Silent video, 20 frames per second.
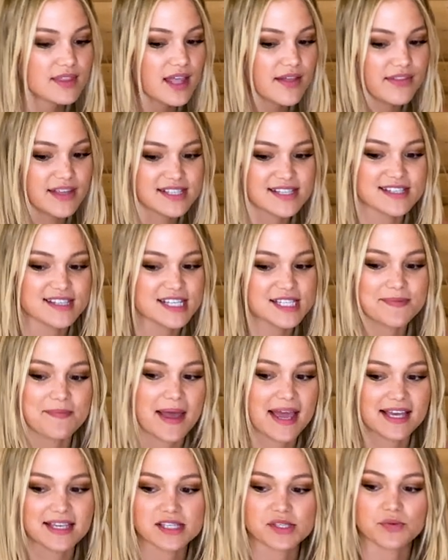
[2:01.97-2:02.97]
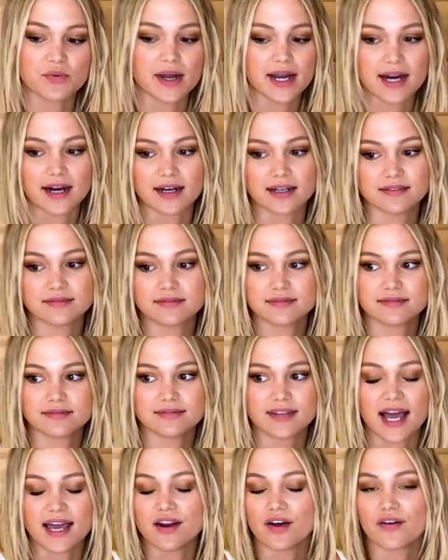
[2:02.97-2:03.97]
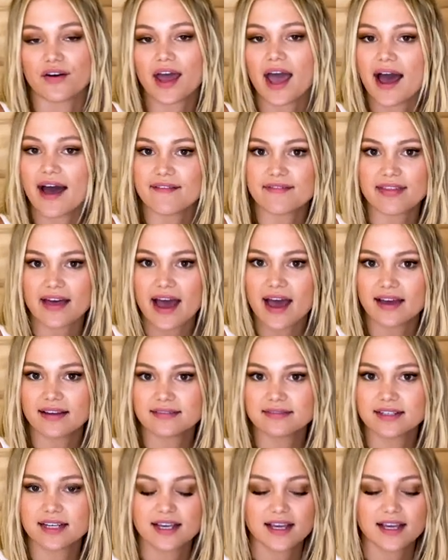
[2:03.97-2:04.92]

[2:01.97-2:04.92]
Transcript: this is a space where I don't have that.